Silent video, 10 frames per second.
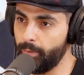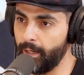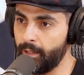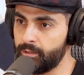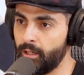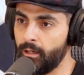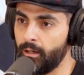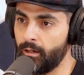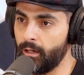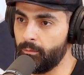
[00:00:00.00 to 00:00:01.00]
past,
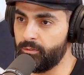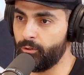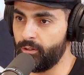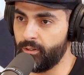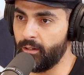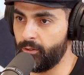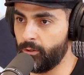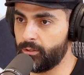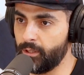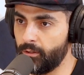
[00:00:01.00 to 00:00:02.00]
I'm a
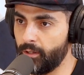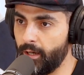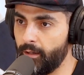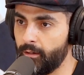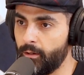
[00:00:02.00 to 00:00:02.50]
45-year-old single guy.